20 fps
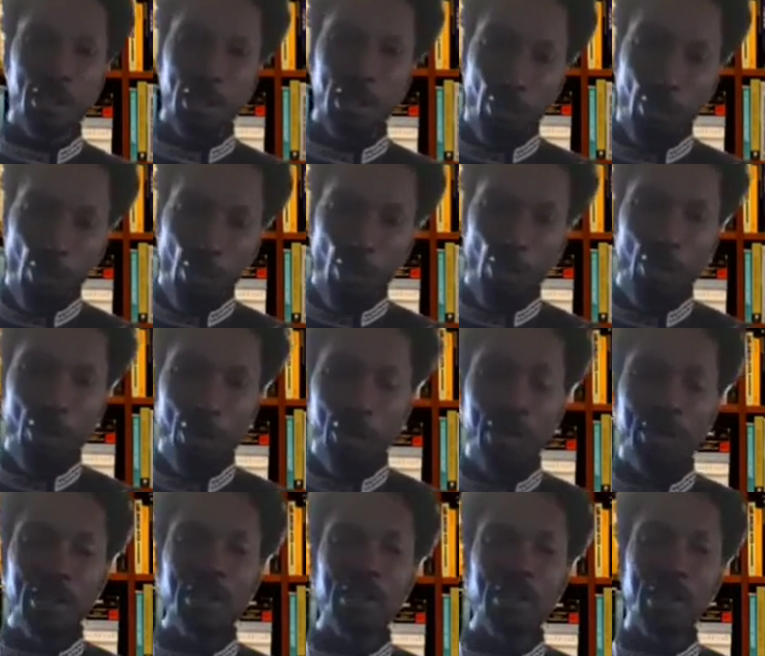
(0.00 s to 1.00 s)
or
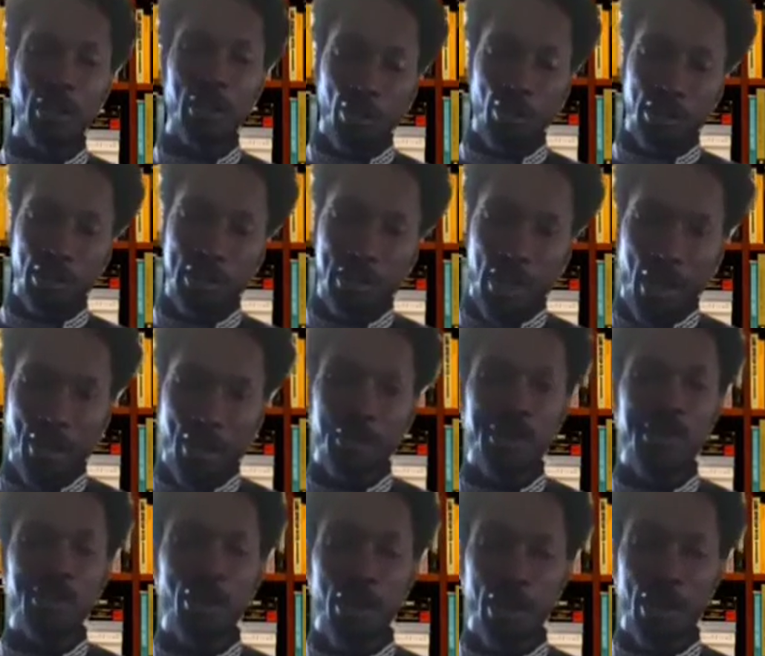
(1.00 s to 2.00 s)
the audit
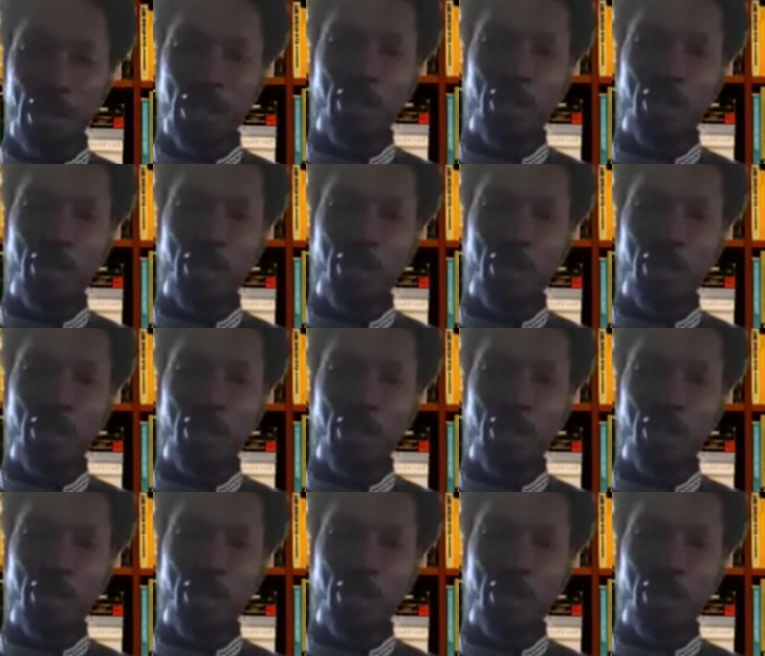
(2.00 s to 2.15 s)
service or any